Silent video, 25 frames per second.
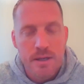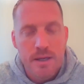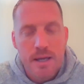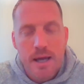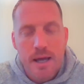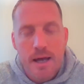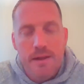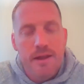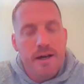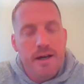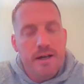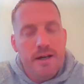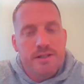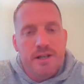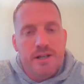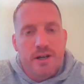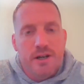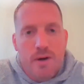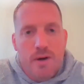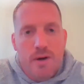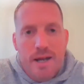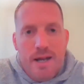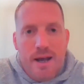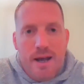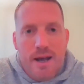Yeah, I think it's a
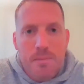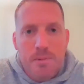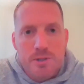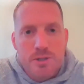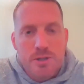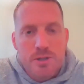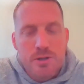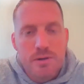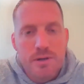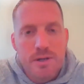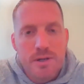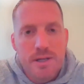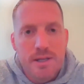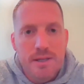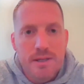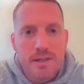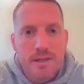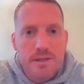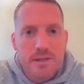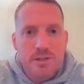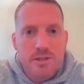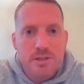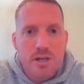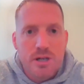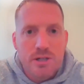great opportunity at
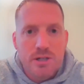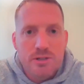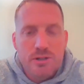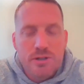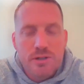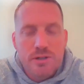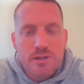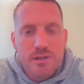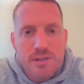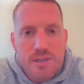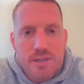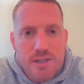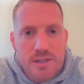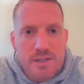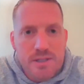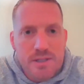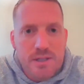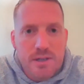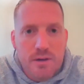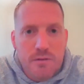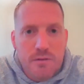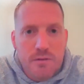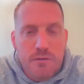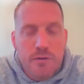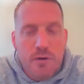this juncture of the season
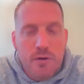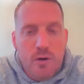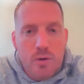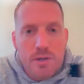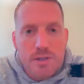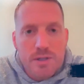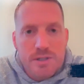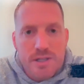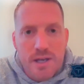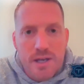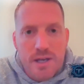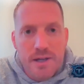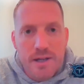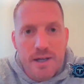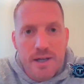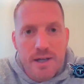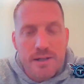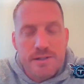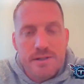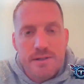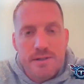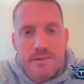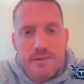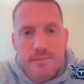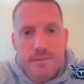to focus on
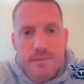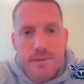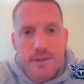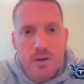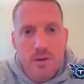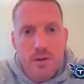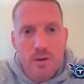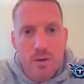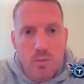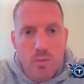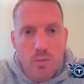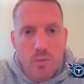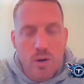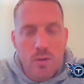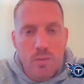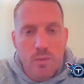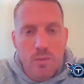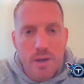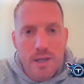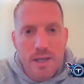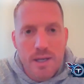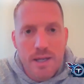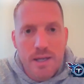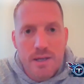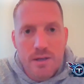us, you know, what
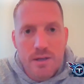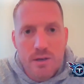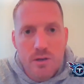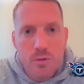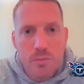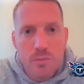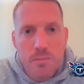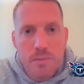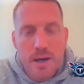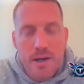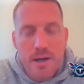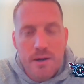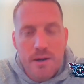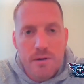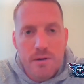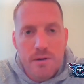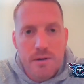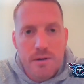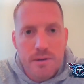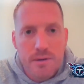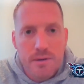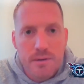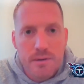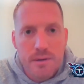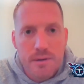we need to do
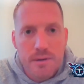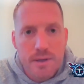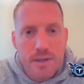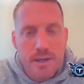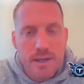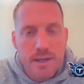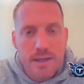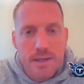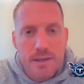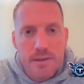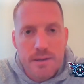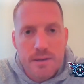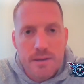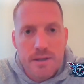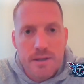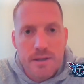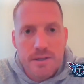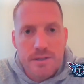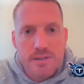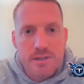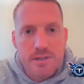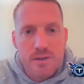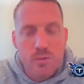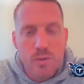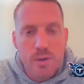better and, and
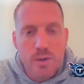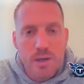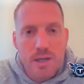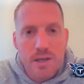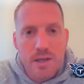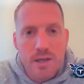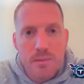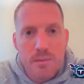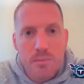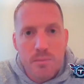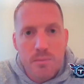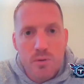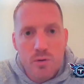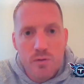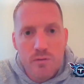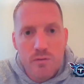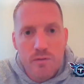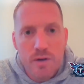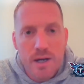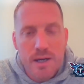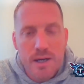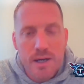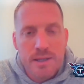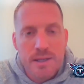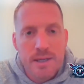things that we can improve
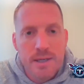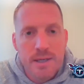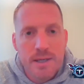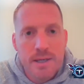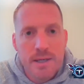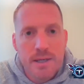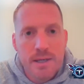on.